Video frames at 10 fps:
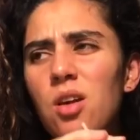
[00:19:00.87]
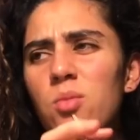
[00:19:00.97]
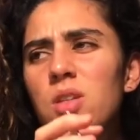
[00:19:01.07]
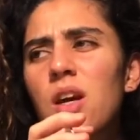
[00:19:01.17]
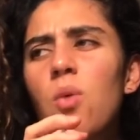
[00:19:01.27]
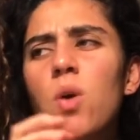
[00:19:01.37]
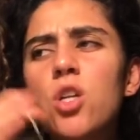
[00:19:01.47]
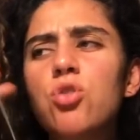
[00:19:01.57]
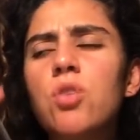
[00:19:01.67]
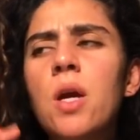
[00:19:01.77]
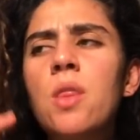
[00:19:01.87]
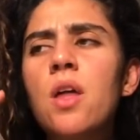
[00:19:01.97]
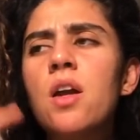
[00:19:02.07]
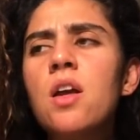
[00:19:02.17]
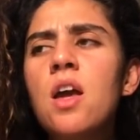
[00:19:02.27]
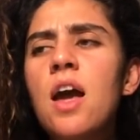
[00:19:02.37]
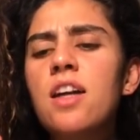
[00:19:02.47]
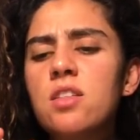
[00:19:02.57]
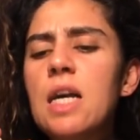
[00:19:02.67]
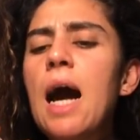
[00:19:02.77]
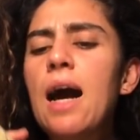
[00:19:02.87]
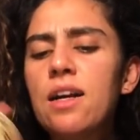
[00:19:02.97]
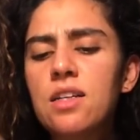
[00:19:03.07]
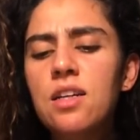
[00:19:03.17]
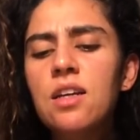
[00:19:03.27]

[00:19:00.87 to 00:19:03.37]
like almost like I want a train that has tact